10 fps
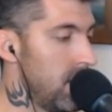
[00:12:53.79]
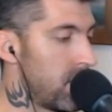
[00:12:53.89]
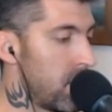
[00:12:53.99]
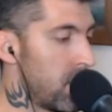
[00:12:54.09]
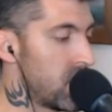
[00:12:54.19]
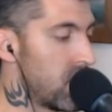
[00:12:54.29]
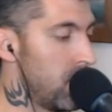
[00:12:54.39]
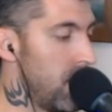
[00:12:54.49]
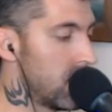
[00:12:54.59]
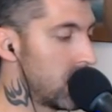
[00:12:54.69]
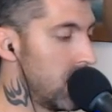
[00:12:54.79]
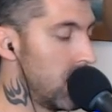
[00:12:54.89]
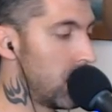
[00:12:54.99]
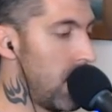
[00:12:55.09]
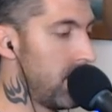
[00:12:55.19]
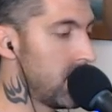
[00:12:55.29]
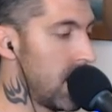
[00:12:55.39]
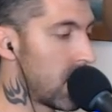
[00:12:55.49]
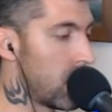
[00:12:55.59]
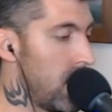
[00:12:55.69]
information about uh, Ravi
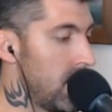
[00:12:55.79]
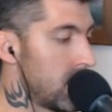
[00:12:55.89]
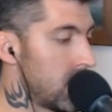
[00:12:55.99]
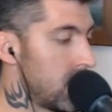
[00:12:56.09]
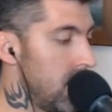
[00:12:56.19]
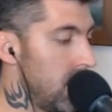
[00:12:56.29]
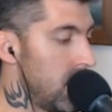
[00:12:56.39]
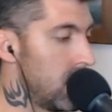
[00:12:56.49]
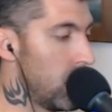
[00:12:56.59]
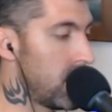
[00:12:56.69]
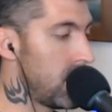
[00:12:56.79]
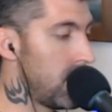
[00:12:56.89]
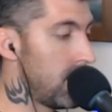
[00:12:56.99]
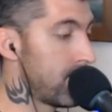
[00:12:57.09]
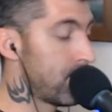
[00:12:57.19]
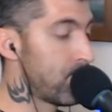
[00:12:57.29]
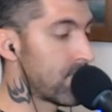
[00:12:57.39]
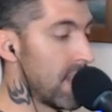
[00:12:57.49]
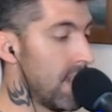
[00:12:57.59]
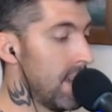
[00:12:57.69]
Zacharias and what he
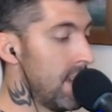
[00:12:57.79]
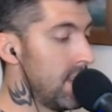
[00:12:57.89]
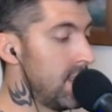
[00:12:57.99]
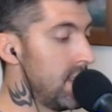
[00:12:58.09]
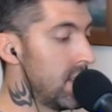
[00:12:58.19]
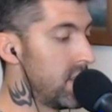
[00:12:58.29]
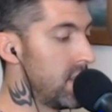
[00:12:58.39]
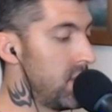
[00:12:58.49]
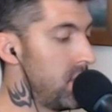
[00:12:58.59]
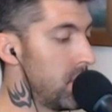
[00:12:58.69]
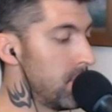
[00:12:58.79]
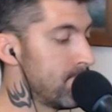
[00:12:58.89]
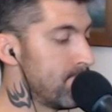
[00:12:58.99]
did or didn't do.